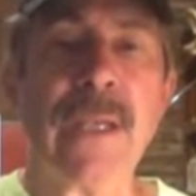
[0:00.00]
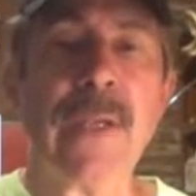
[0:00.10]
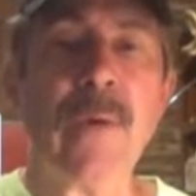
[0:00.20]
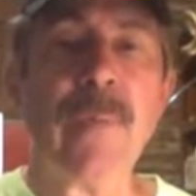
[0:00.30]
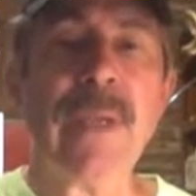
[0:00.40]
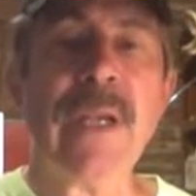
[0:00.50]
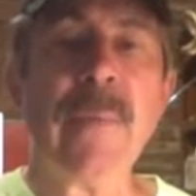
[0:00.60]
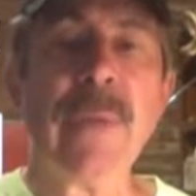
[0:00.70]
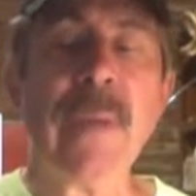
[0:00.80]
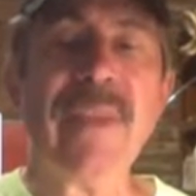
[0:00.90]
There will be an
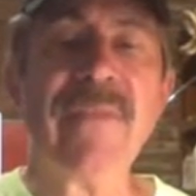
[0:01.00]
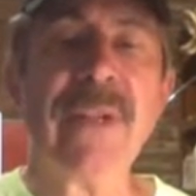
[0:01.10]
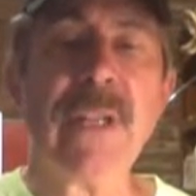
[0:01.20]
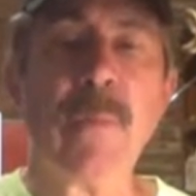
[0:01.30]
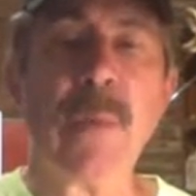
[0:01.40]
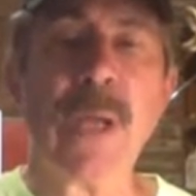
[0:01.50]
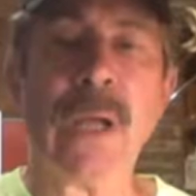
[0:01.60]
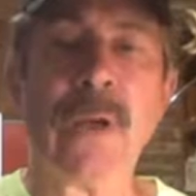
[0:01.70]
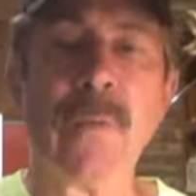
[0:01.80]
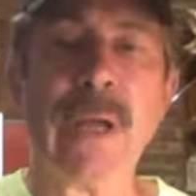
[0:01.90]
upcoming video
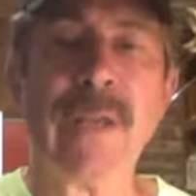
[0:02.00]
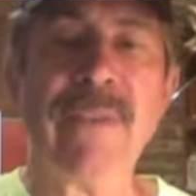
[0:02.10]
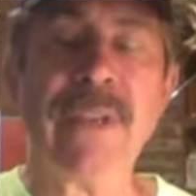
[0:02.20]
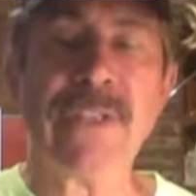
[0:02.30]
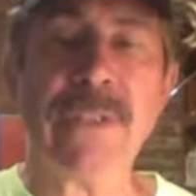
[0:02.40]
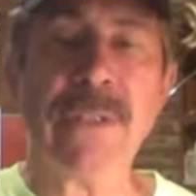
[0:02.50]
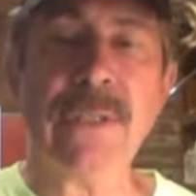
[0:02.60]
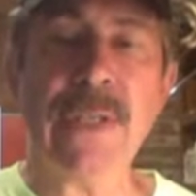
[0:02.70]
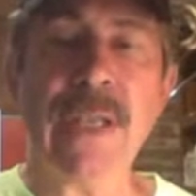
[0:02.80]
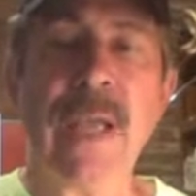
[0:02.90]
blog on my vision
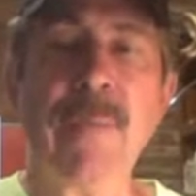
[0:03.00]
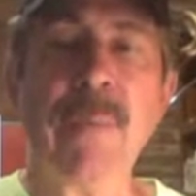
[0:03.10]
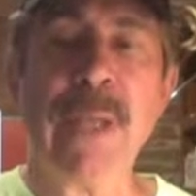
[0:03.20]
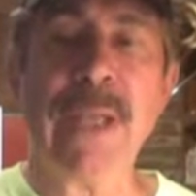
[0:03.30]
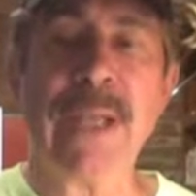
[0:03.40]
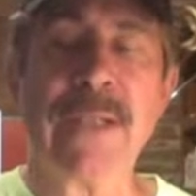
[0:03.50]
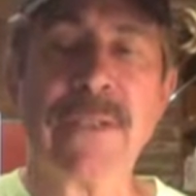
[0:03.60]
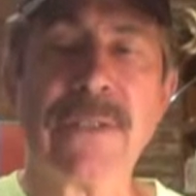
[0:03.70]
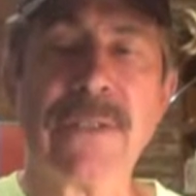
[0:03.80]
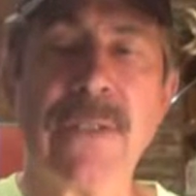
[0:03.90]
and
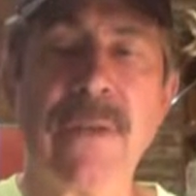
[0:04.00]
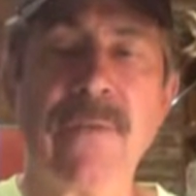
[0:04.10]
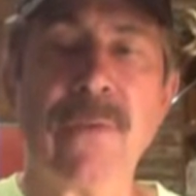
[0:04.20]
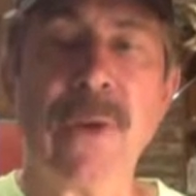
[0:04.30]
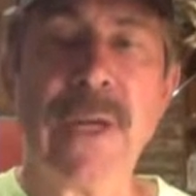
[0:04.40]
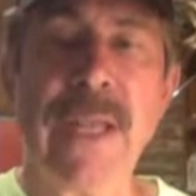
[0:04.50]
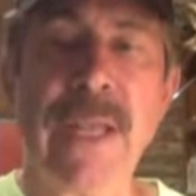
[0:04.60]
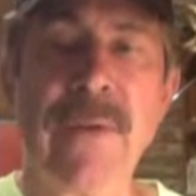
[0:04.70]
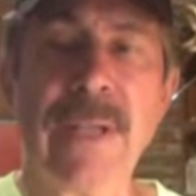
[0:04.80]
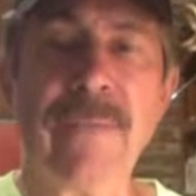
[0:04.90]
plans for our
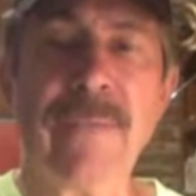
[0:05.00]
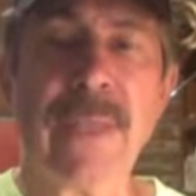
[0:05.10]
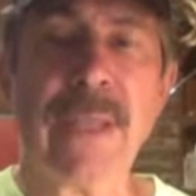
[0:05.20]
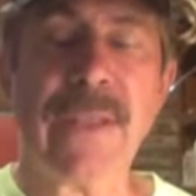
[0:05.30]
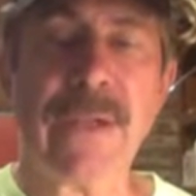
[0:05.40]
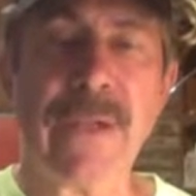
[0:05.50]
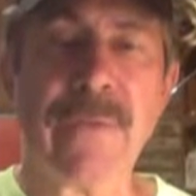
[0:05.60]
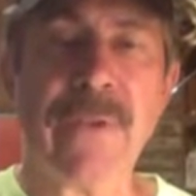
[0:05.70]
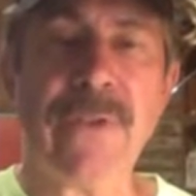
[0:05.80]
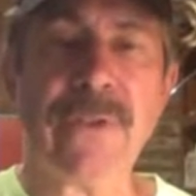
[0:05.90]
county in the near
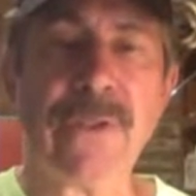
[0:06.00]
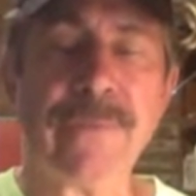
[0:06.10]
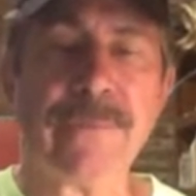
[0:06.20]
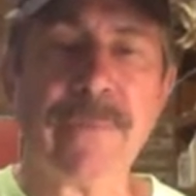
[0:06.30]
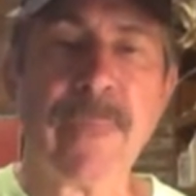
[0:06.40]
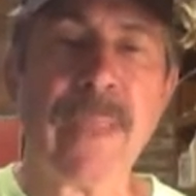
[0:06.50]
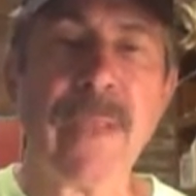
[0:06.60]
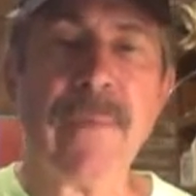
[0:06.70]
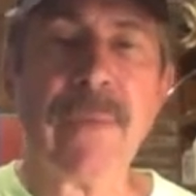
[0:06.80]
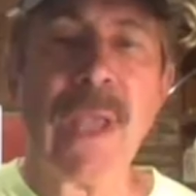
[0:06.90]
future.
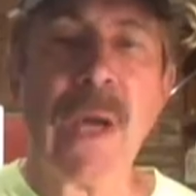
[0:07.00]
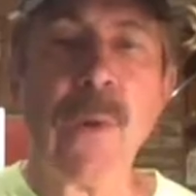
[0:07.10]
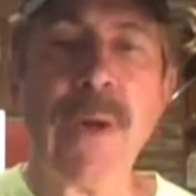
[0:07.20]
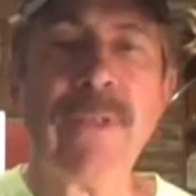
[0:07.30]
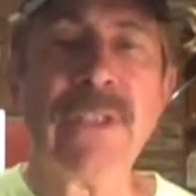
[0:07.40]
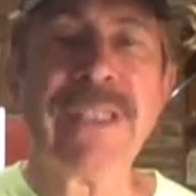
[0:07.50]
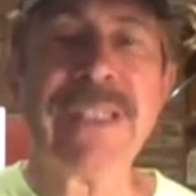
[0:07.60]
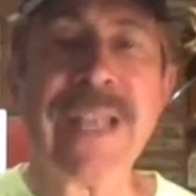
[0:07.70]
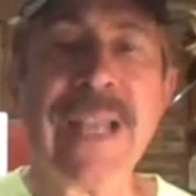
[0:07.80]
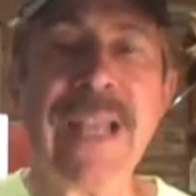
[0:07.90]
However,
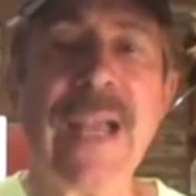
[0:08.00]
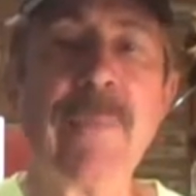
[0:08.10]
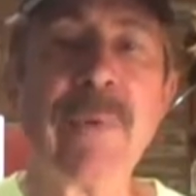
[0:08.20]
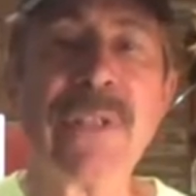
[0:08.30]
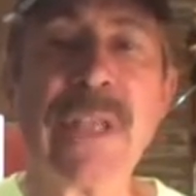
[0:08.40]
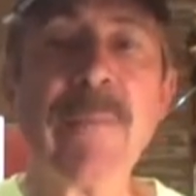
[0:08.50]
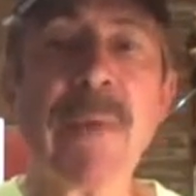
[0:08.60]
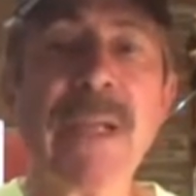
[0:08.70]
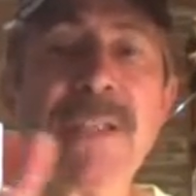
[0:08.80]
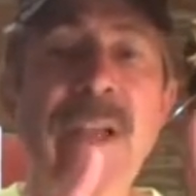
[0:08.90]
today I present
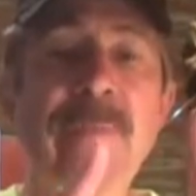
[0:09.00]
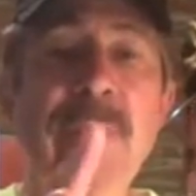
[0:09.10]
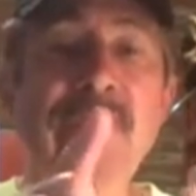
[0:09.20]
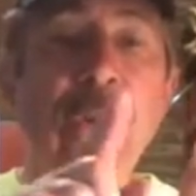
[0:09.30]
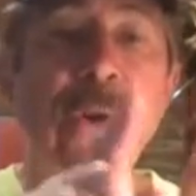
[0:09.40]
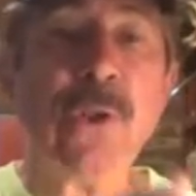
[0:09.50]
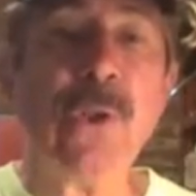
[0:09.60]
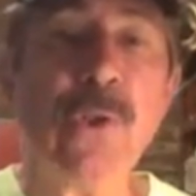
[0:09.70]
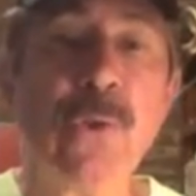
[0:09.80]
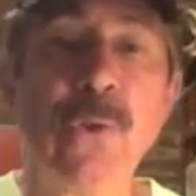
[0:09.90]
myself before
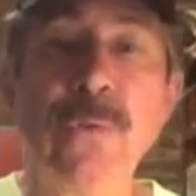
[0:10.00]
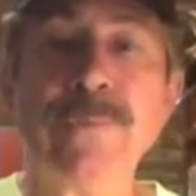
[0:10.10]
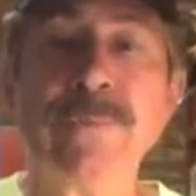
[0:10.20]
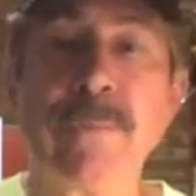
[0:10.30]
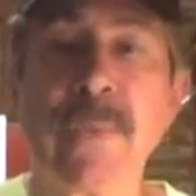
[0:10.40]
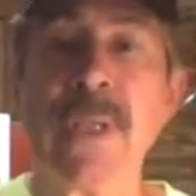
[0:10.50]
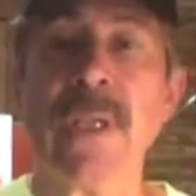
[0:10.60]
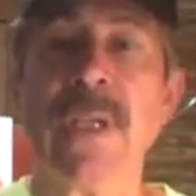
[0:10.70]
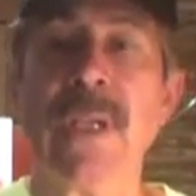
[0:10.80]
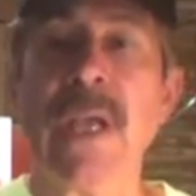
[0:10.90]
you
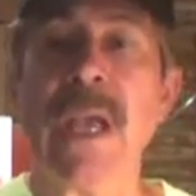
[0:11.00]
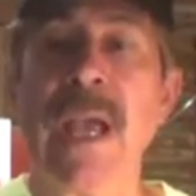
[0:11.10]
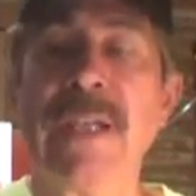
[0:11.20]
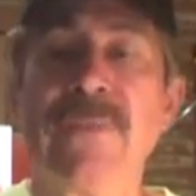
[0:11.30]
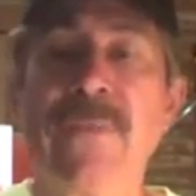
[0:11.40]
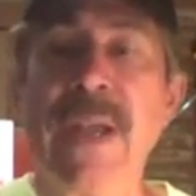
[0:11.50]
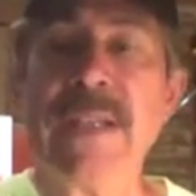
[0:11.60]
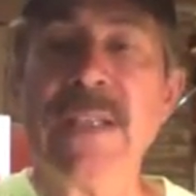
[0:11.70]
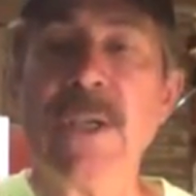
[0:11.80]
as Frank